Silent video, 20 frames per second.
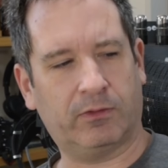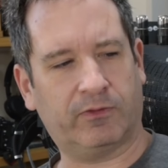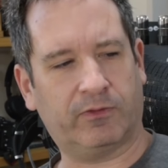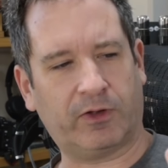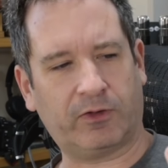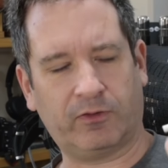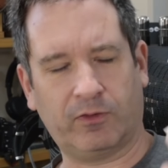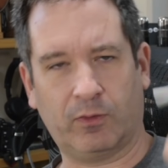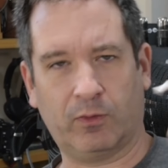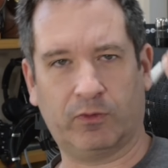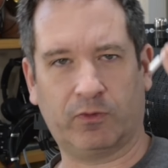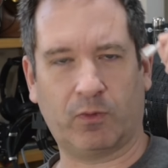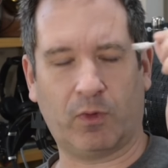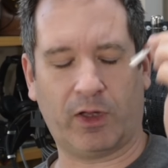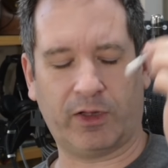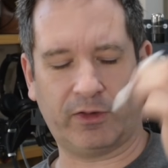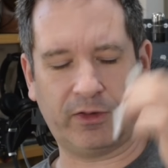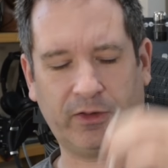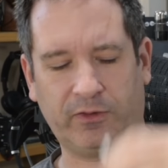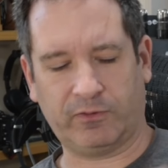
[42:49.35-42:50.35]
It actually was
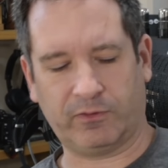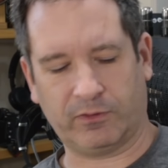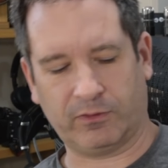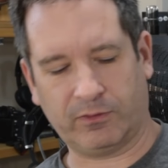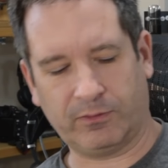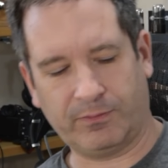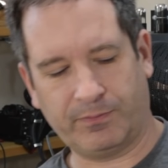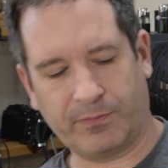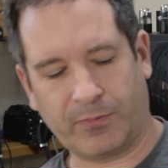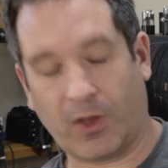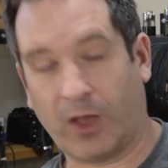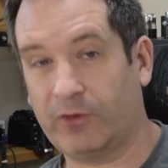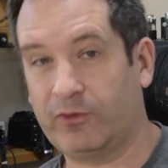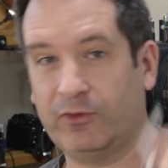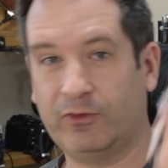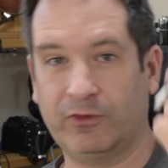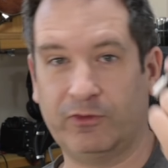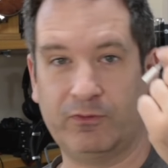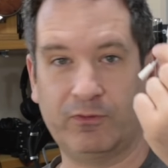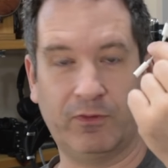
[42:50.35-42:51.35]
quite decent. I
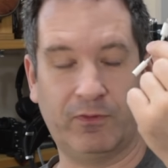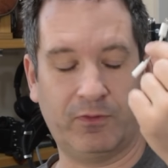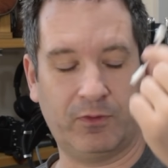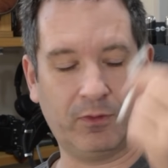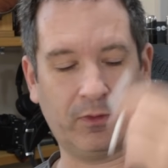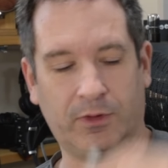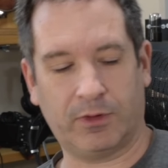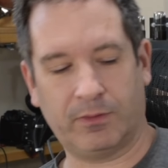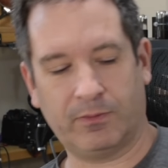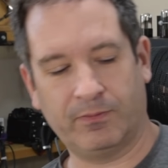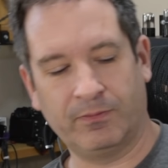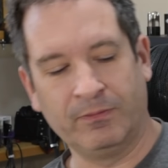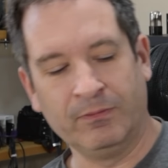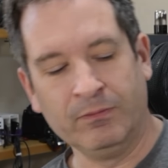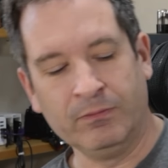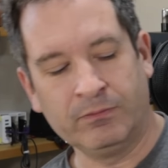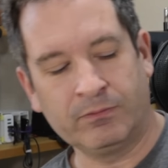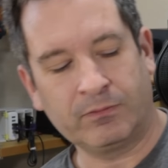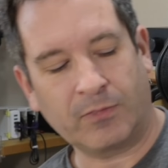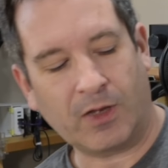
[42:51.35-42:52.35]
should just review it.
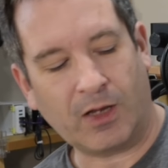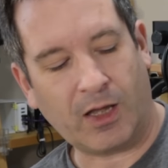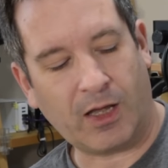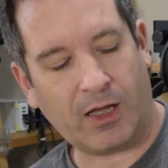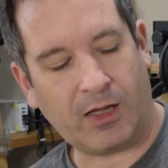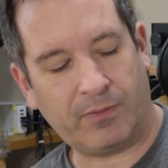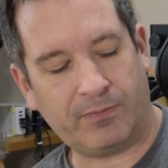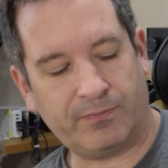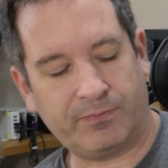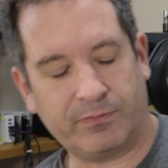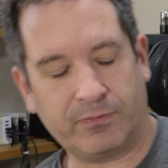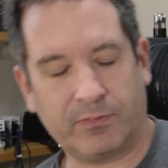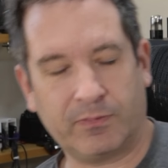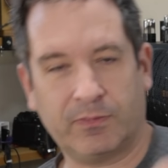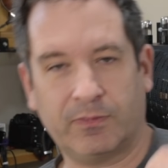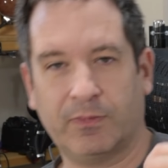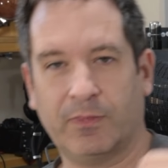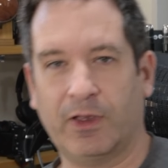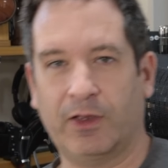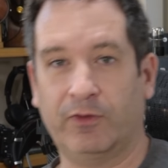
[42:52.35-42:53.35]
I
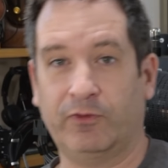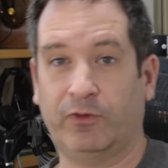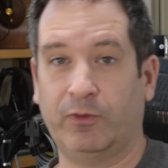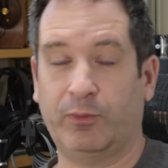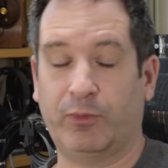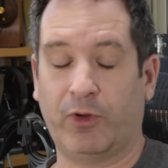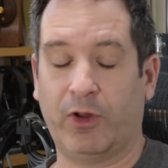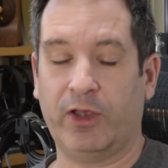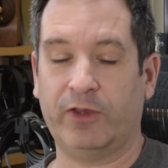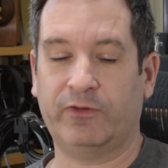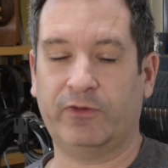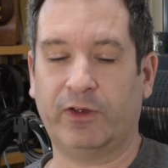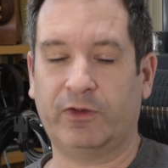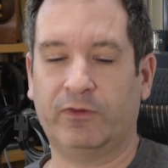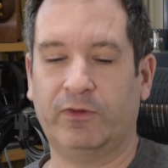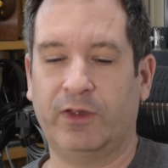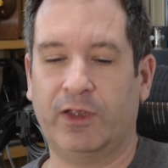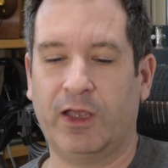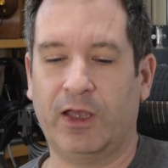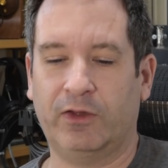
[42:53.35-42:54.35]
was surprised
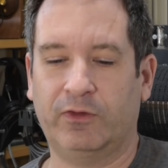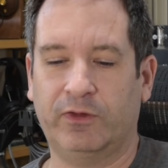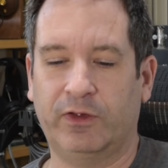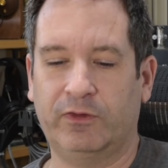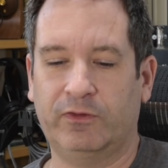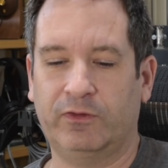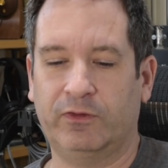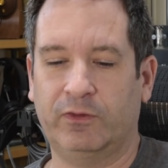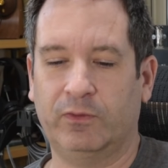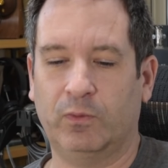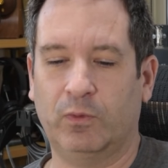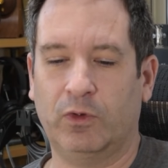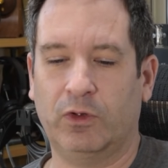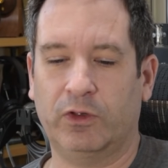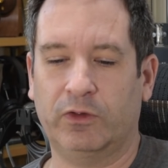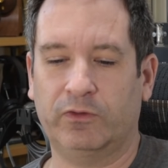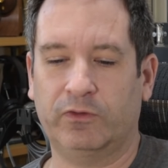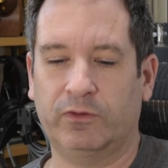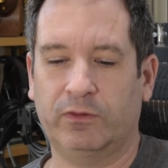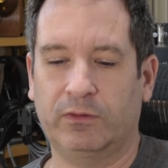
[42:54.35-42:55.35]
actually how decent it
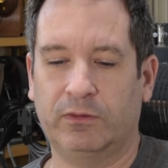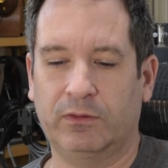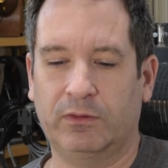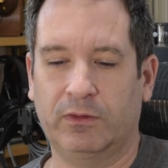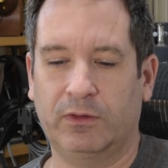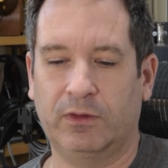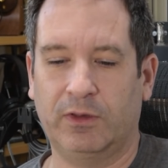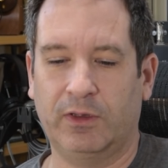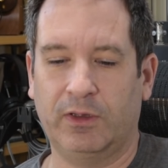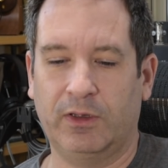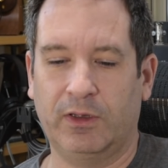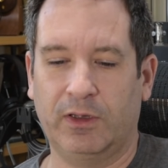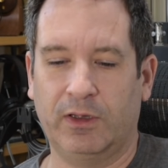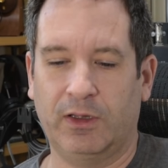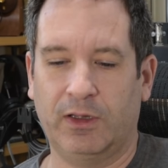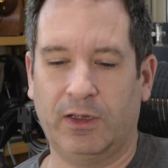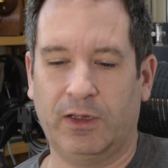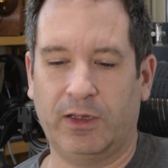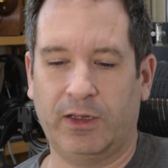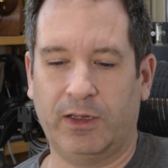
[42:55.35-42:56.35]
was.
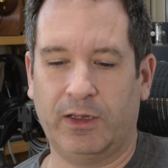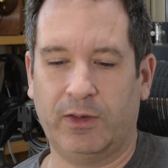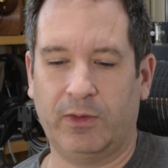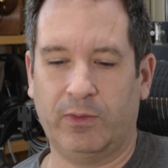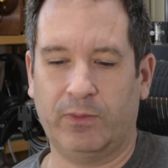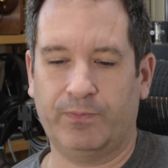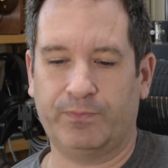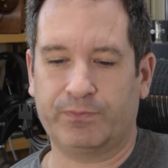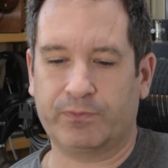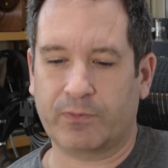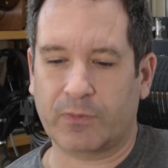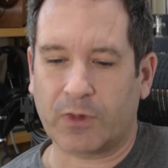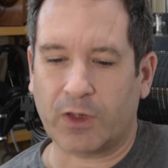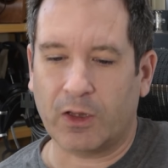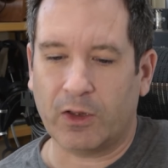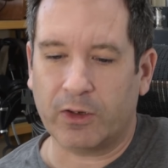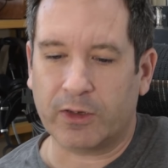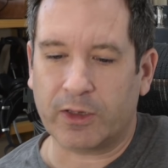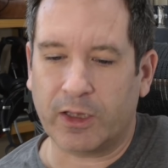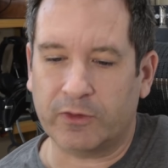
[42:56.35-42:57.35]

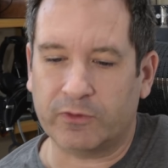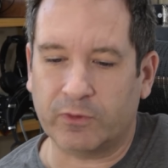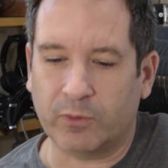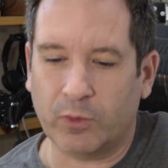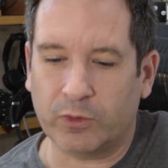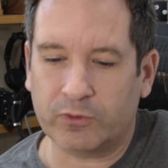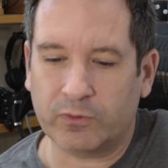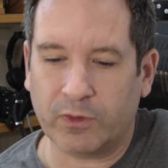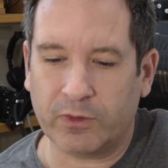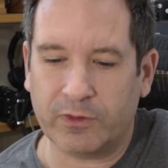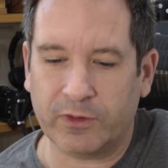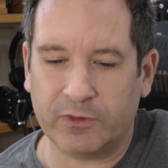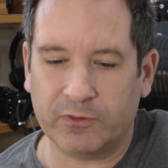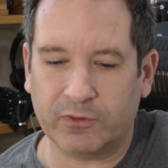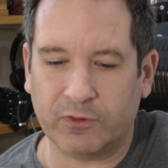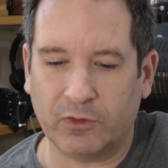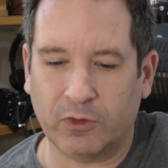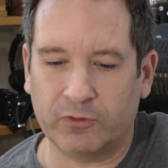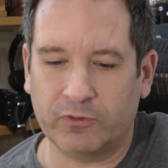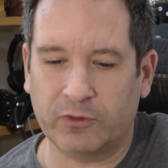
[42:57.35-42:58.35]
Okay, so what do I think
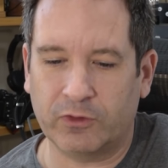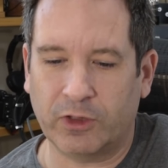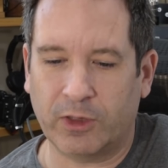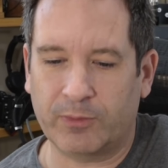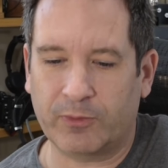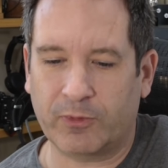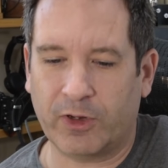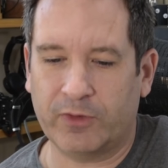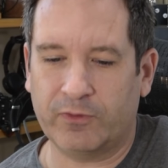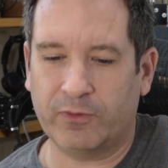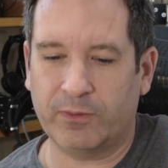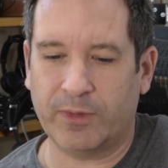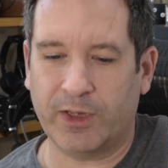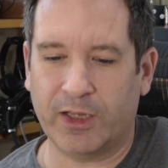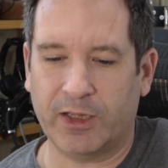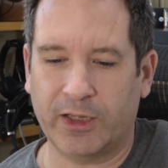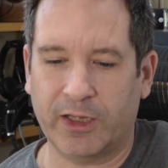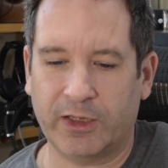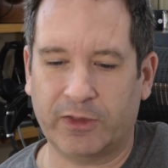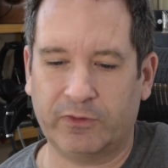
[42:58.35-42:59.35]
is a logical upgrade from
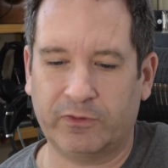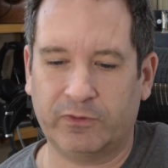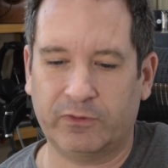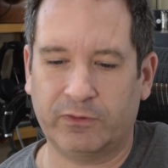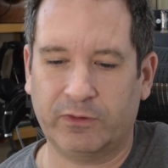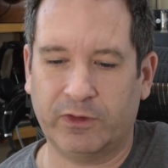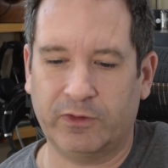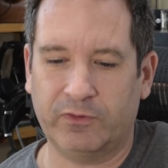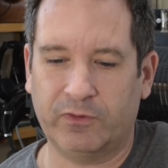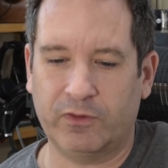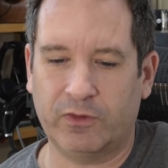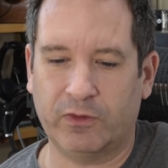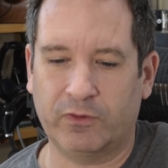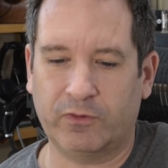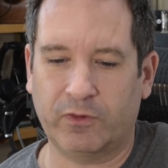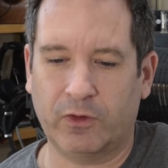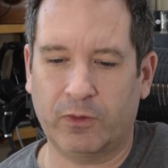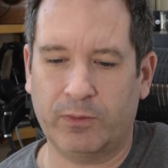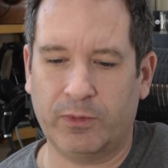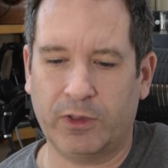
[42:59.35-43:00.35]
LX? Is the
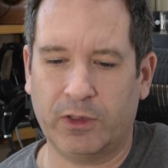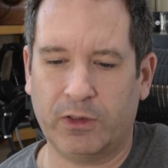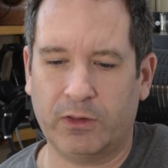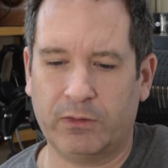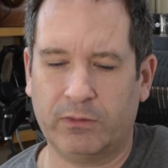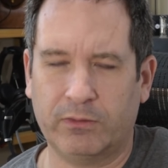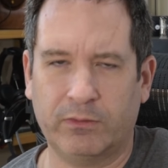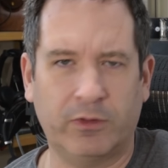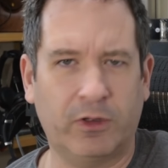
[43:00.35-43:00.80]
Utopia?